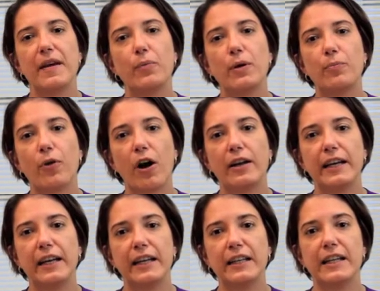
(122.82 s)
then we brought
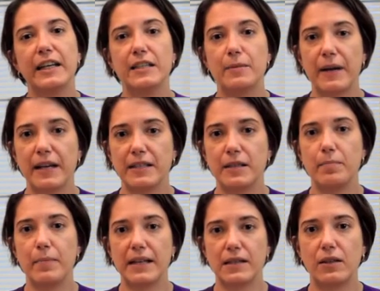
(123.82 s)
in independent
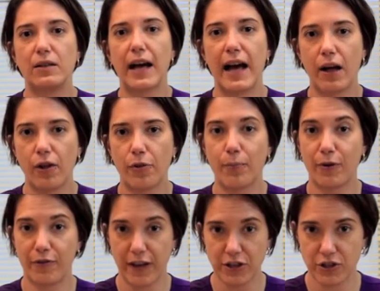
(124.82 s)
mental health
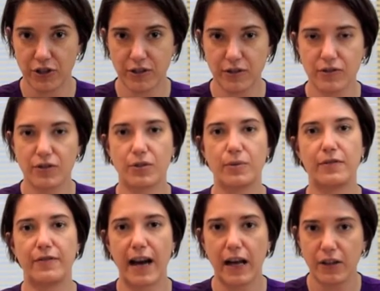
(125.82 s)
professionals to
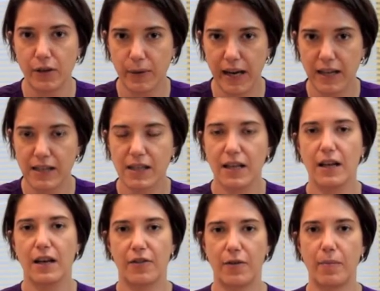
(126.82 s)
evaluate
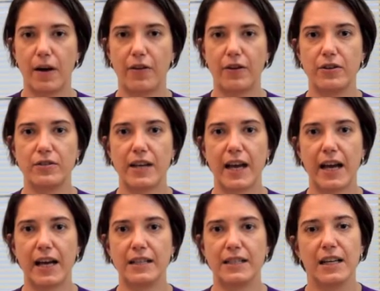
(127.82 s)
the mothers,
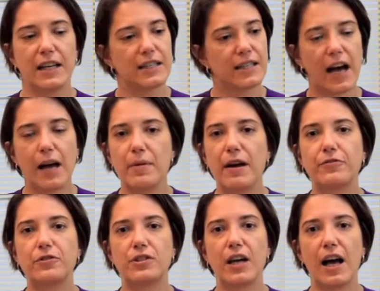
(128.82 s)
and time
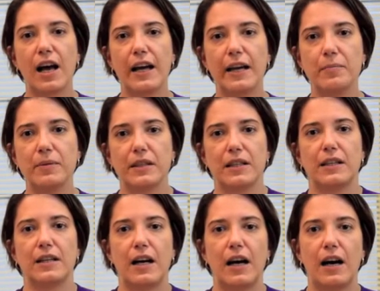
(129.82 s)
after time,
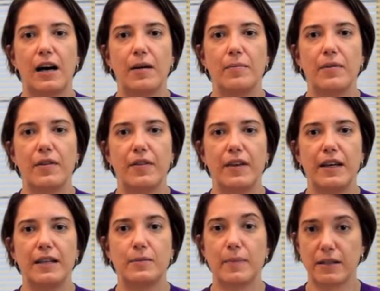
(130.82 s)

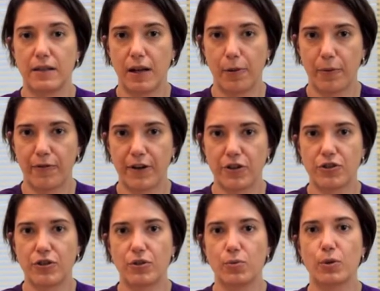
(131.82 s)
these mental health
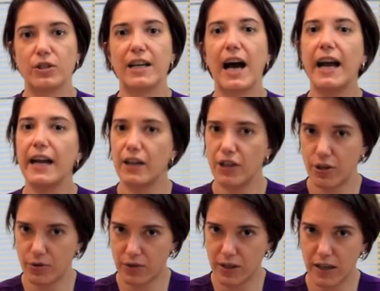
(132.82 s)
professionals were
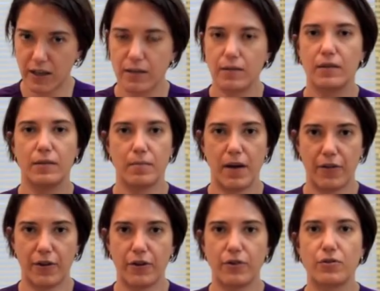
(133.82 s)
diagnosing
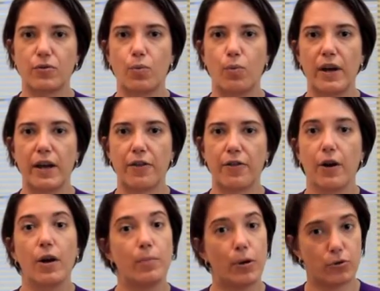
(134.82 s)
mothers with
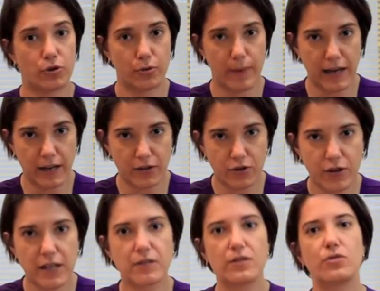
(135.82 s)
post-traumatic
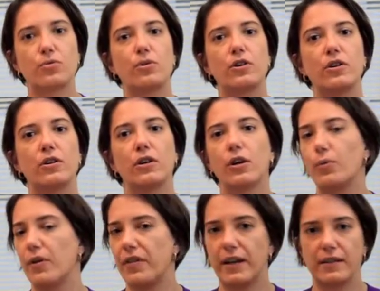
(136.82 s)
stress disorder,
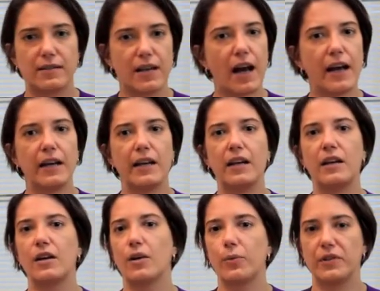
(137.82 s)
with
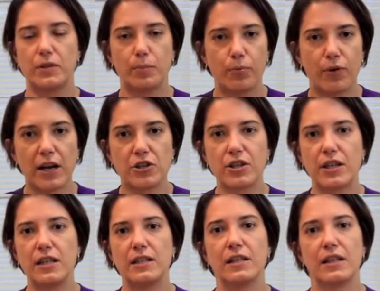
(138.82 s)
anxiety, with
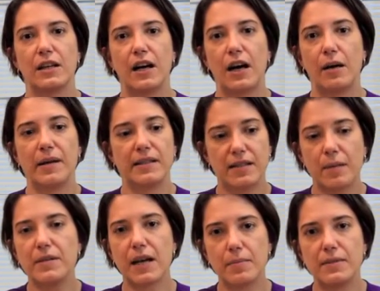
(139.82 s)
depression, and
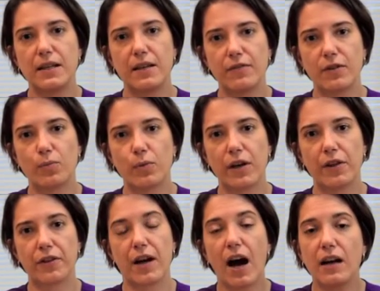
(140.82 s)
sometimes even
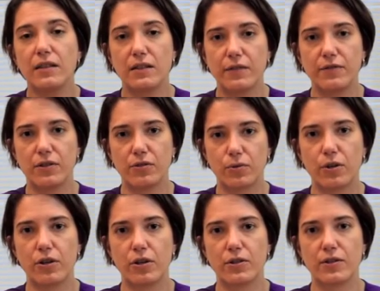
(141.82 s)
with cognitive
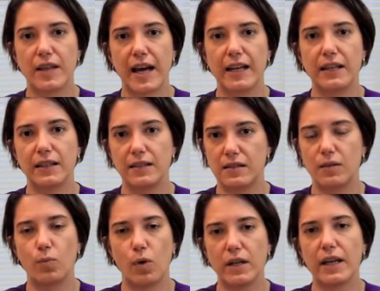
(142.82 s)
disorders that, at least
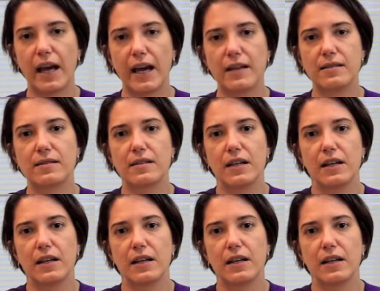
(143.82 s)
in one case,